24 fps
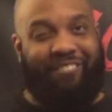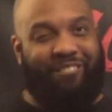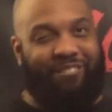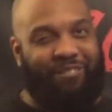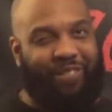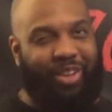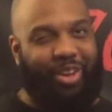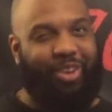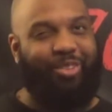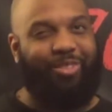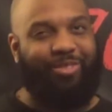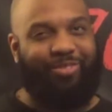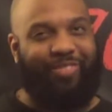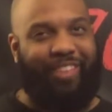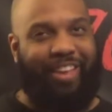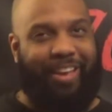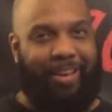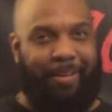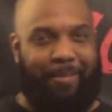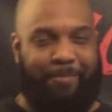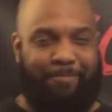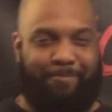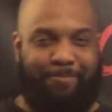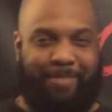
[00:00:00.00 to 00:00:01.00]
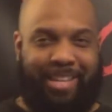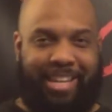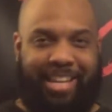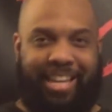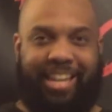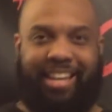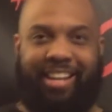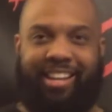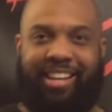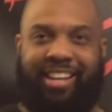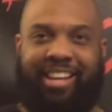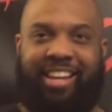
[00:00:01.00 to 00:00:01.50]
felt that,
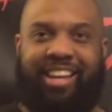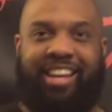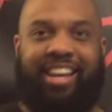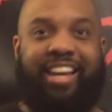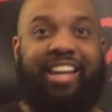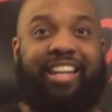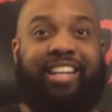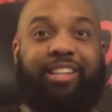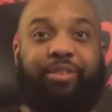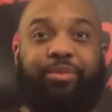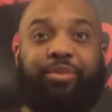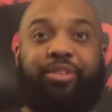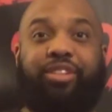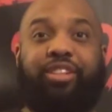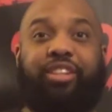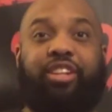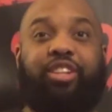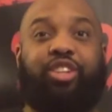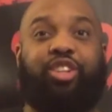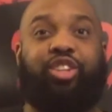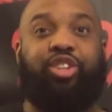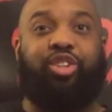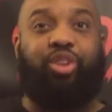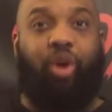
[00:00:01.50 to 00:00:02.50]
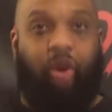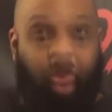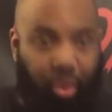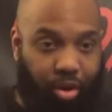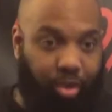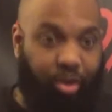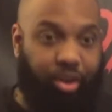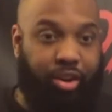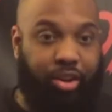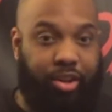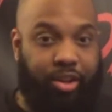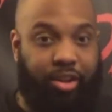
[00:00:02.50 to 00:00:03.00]
man. And this was
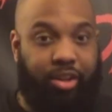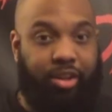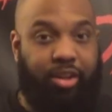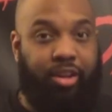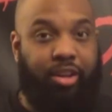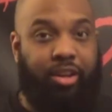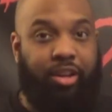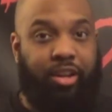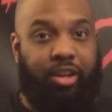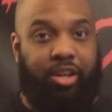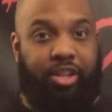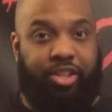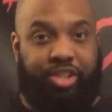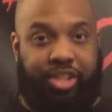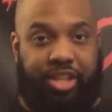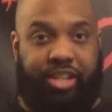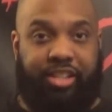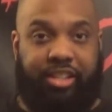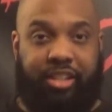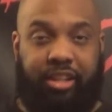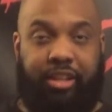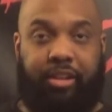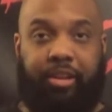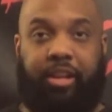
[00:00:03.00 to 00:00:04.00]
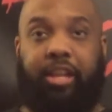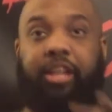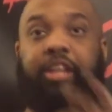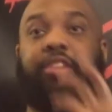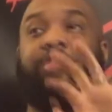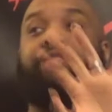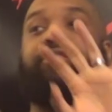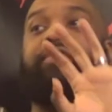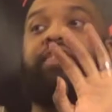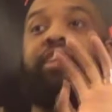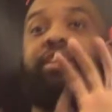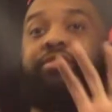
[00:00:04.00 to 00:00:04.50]
dark, Jesse.
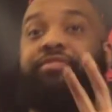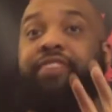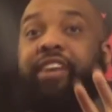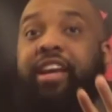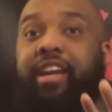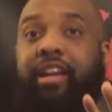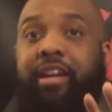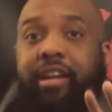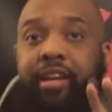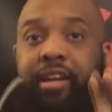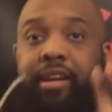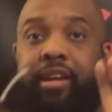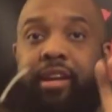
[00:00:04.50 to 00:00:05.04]
And fun fact,